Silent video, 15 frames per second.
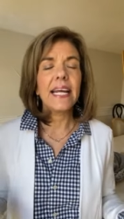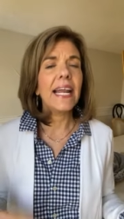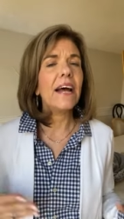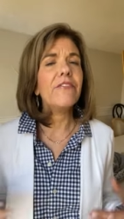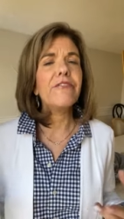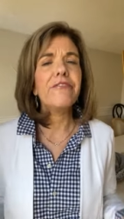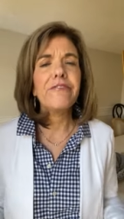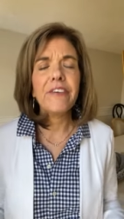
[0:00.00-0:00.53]
and
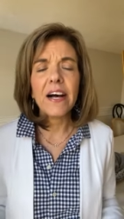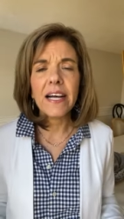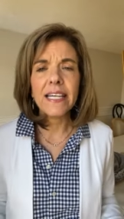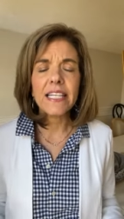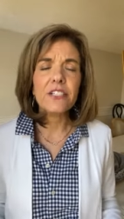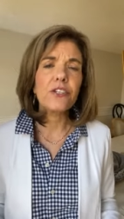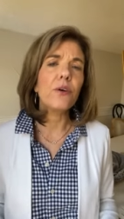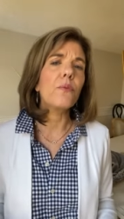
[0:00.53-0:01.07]
have fun
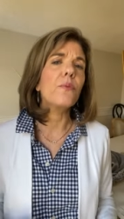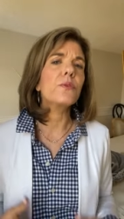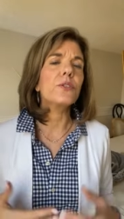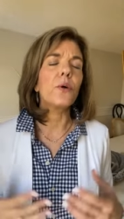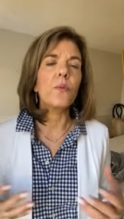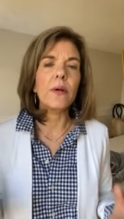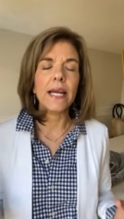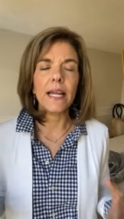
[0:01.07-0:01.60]
and don't
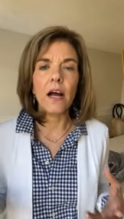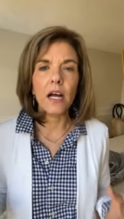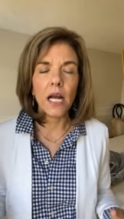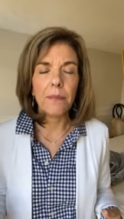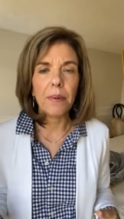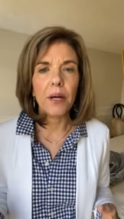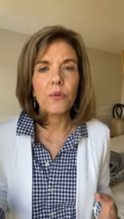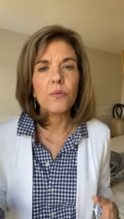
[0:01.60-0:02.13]
don't get hung
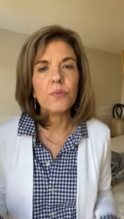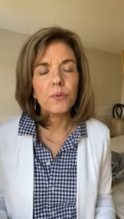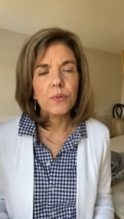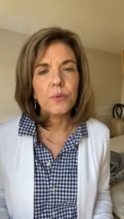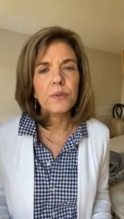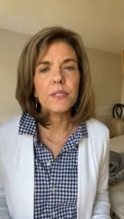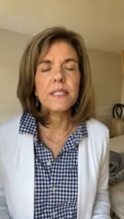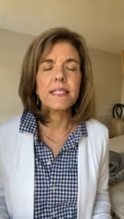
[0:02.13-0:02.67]
up on
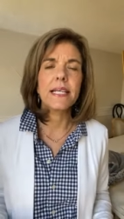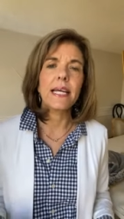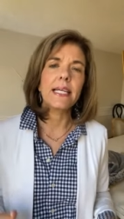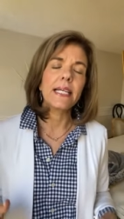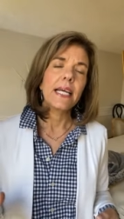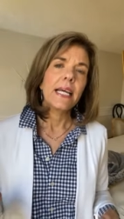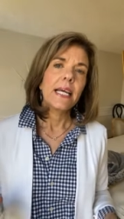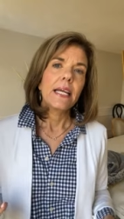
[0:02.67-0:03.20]
rules and saying